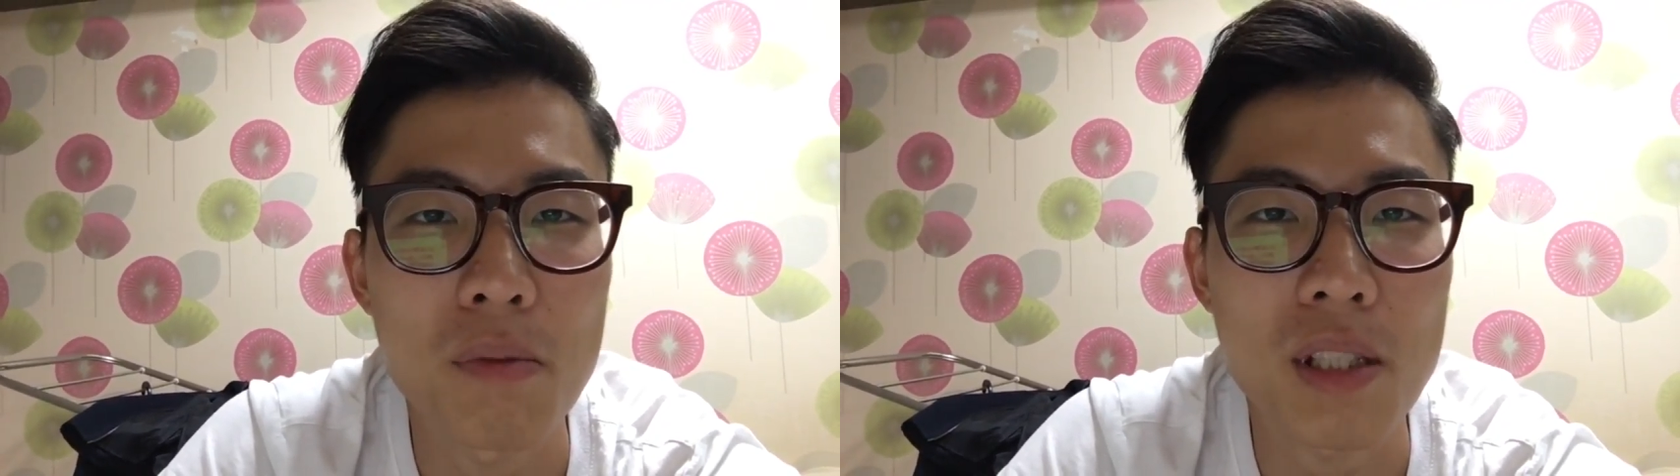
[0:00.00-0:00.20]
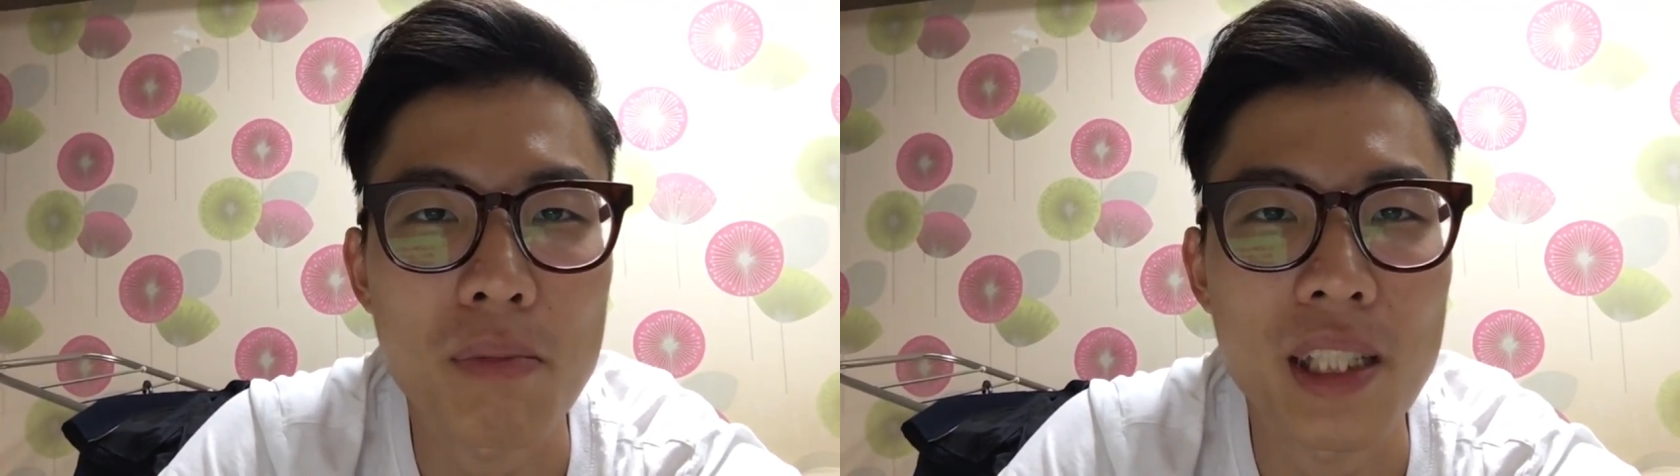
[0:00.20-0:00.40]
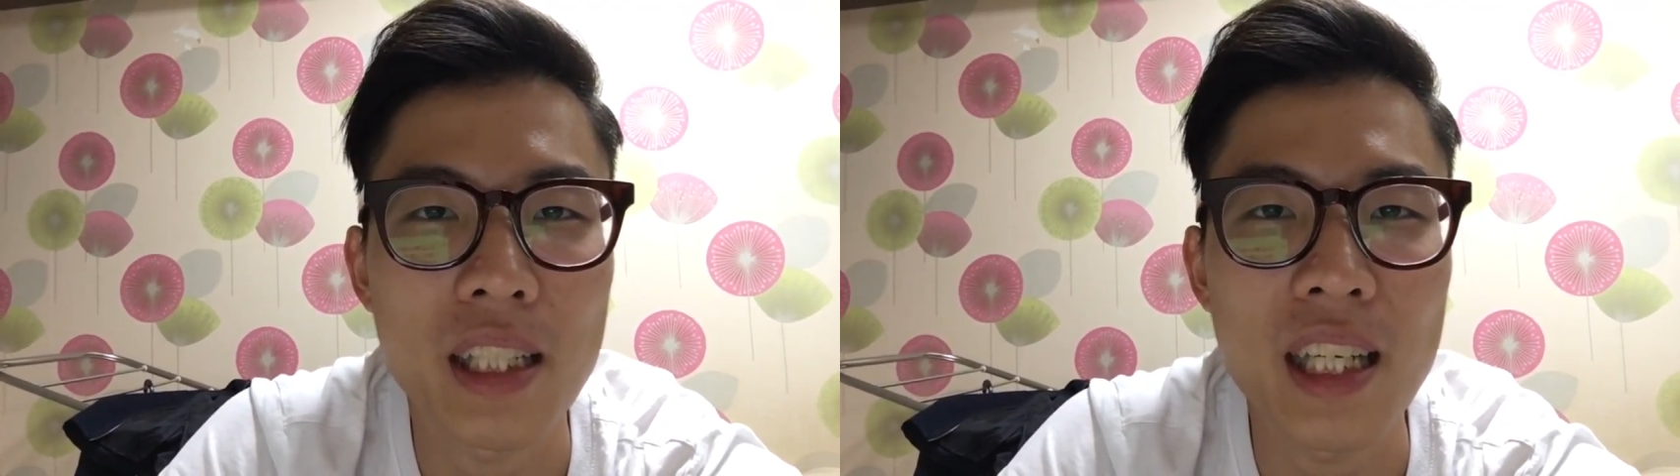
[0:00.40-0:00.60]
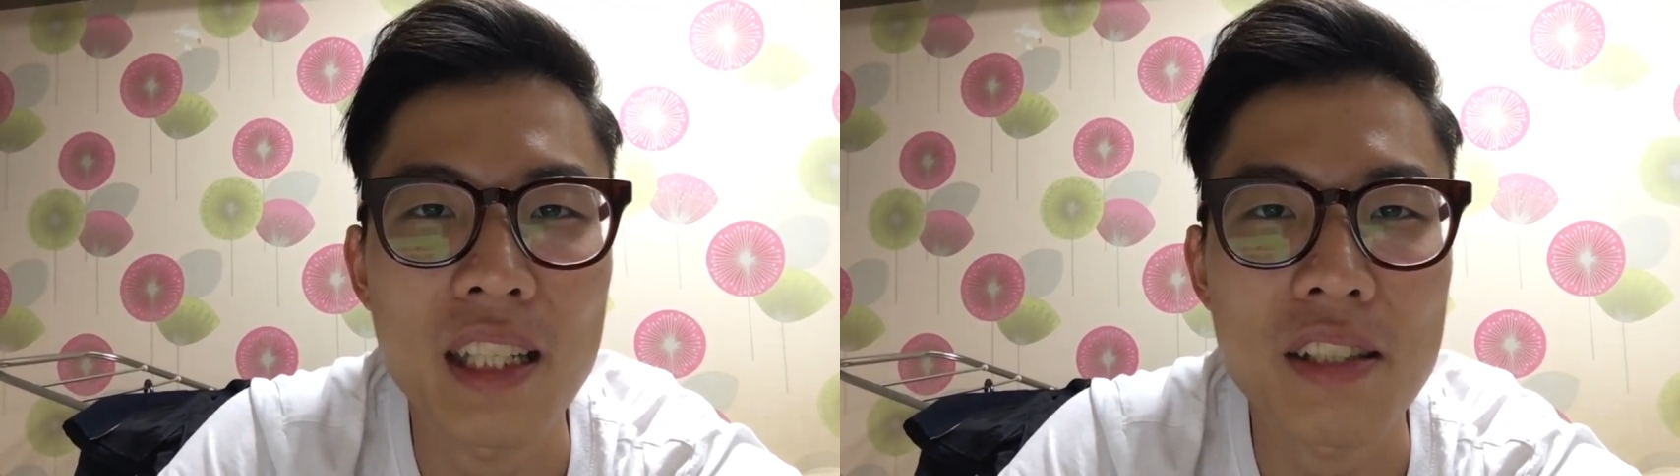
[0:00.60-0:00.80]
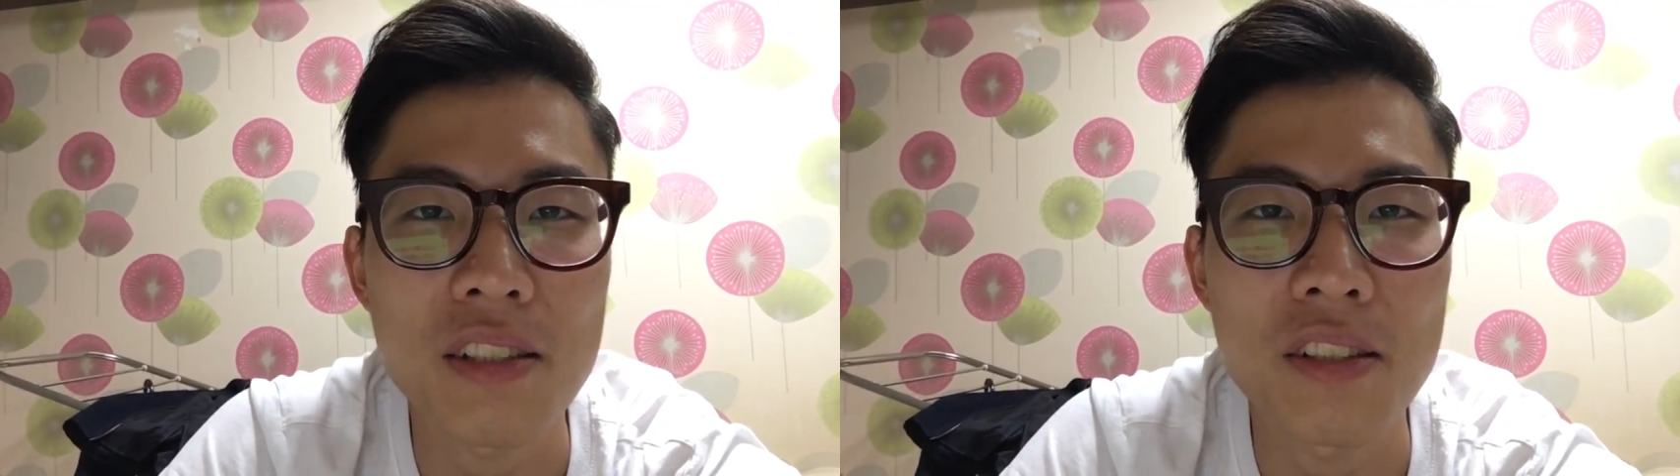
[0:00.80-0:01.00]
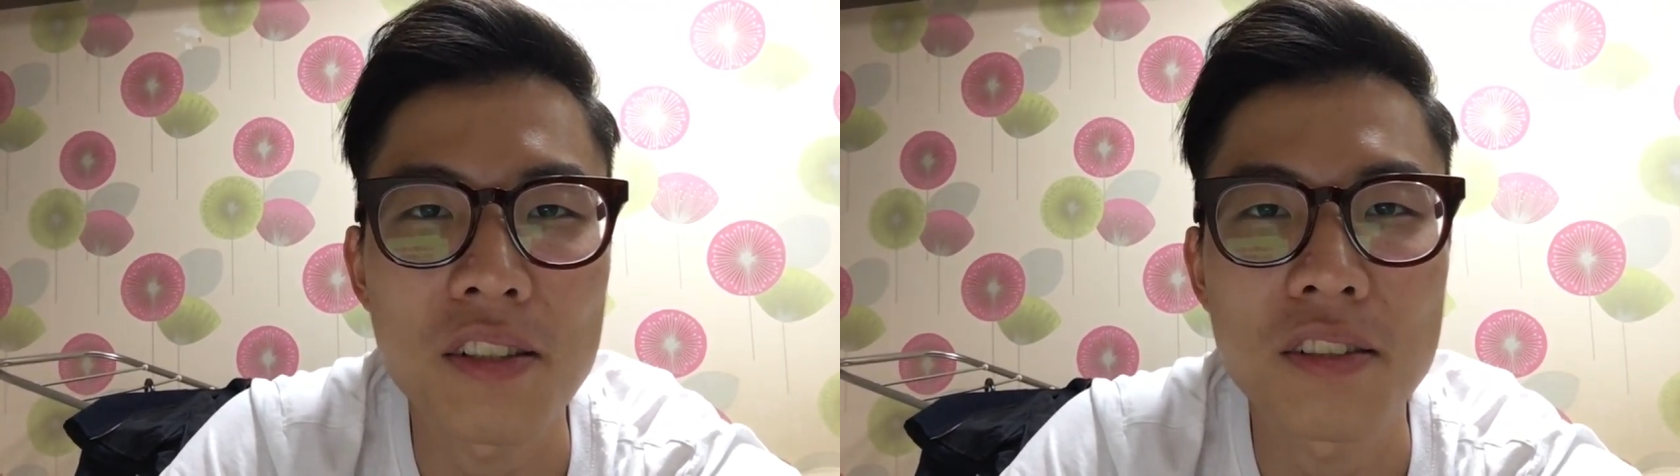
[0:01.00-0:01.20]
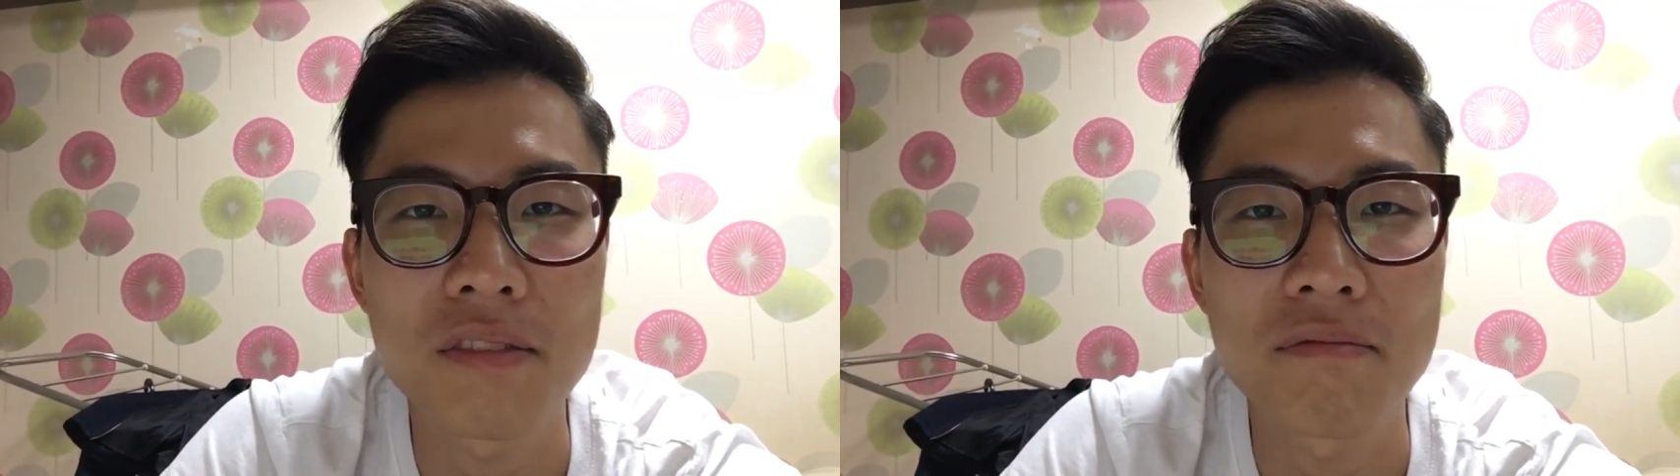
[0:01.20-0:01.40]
much my day. So